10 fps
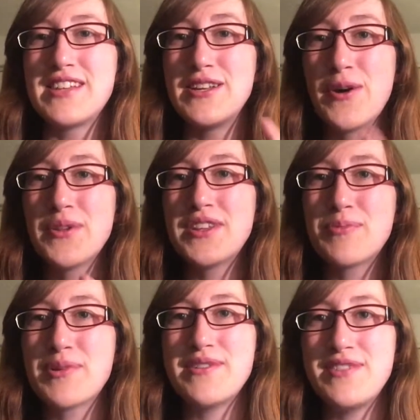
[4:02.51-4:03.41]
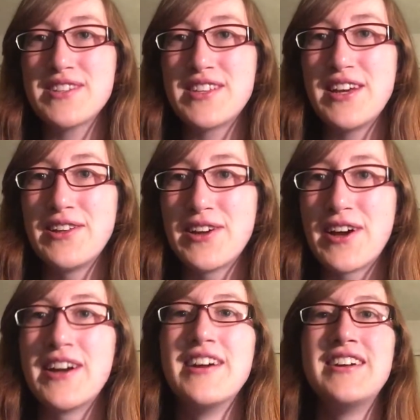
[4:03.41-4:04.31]
They know that the previous
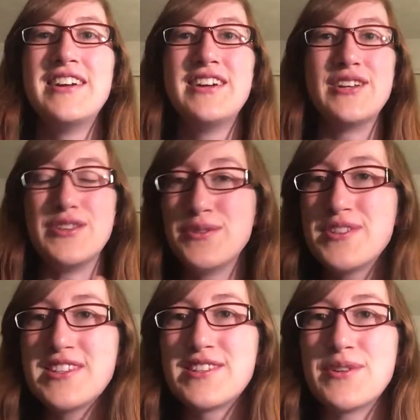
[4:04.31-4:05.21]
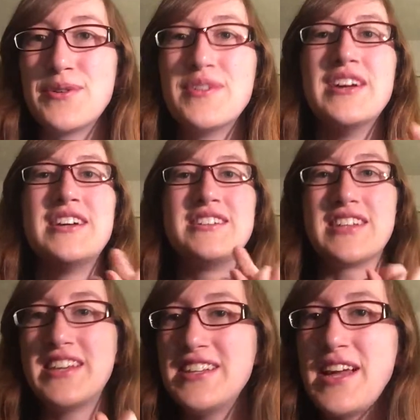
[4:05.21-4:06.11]
killer used a suit to
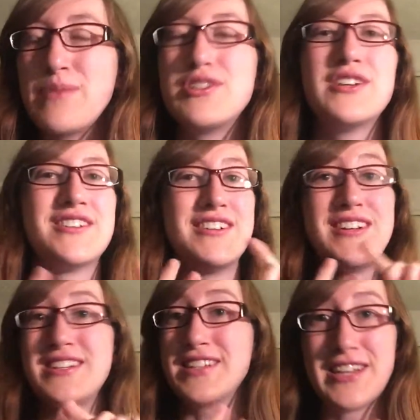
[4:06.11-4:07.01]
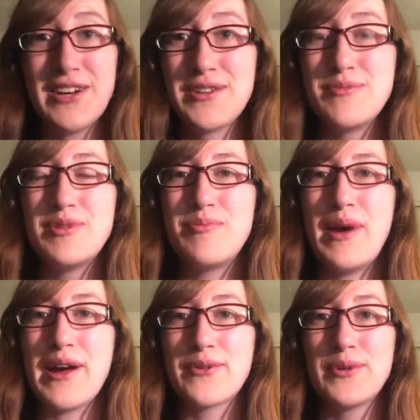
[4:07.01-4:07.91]
kidnap children, to kill them in the
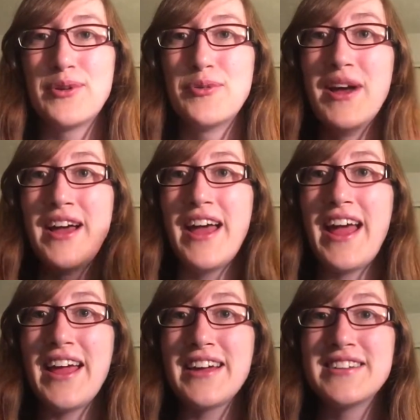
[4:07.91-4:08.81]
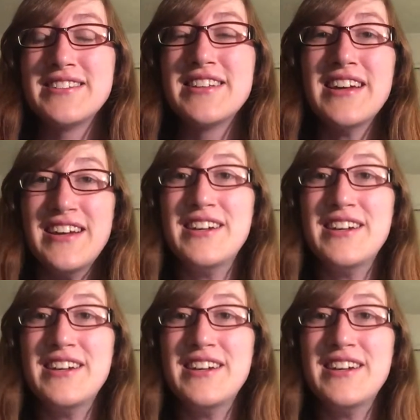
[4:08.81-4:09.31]
back room, and